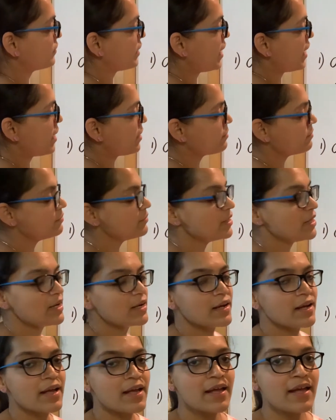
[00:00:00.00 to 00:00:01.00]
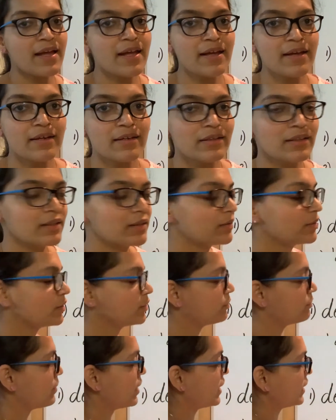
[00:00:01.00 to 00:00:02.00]
M, E
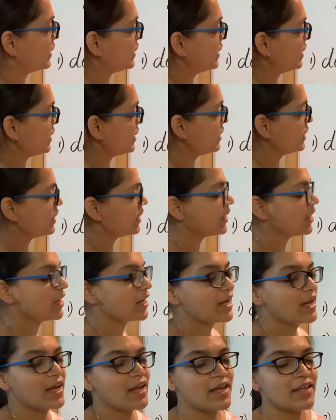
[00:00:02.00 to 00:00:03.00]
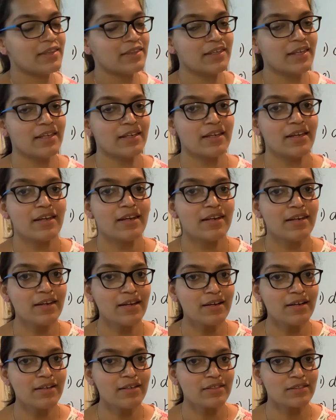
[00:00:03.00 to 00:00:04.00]
by E, and then
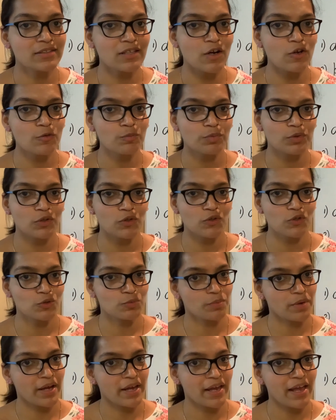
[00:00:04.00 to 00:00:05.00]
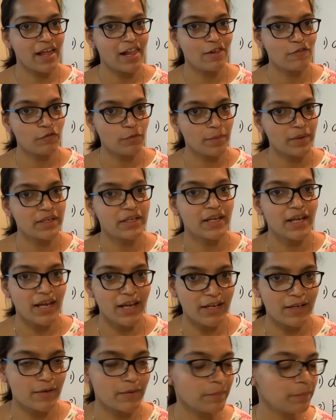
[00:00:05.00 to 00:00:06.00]
N sound produced by alphabet
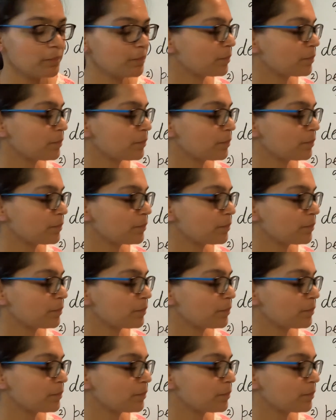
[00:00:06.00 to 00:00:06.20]
N.